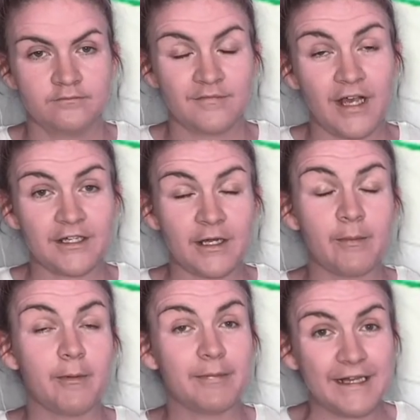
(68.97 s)
A number
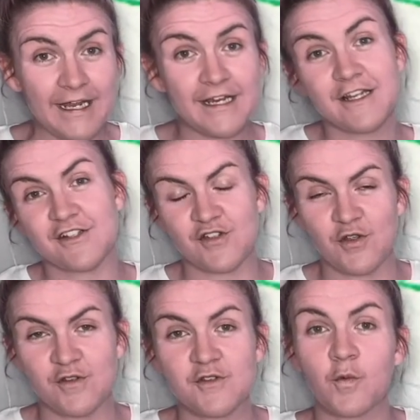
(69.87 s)
plane is
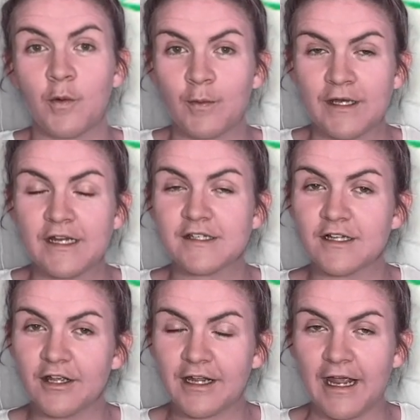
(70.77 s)
used when we need to
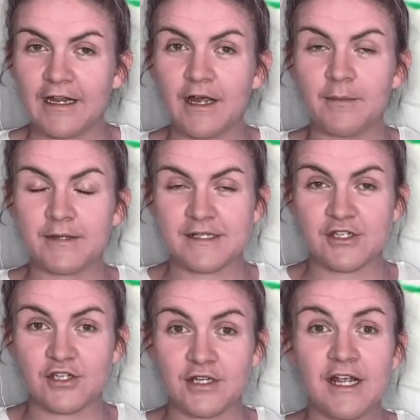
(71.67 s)
locate a
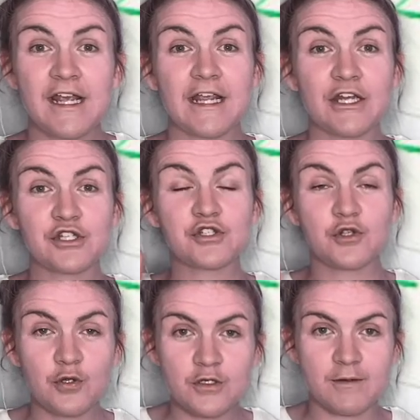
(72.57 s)
position in two
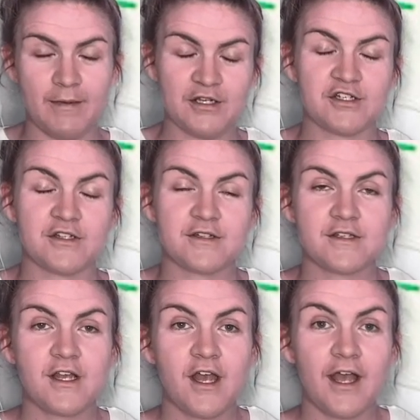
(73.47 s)
dimensions
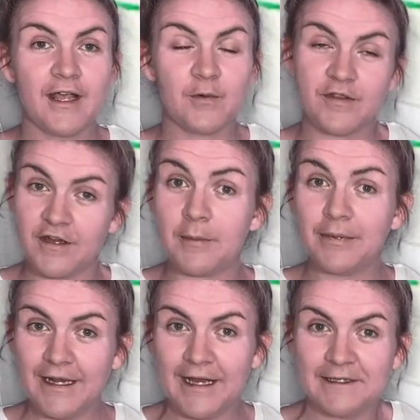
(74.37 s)
within a
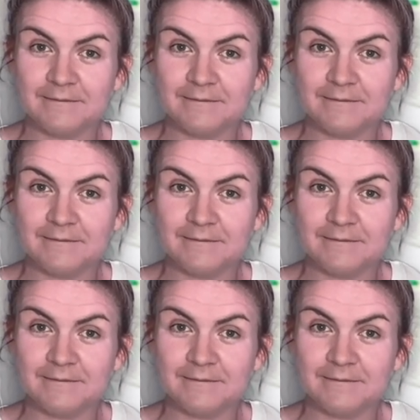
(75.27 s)
plane.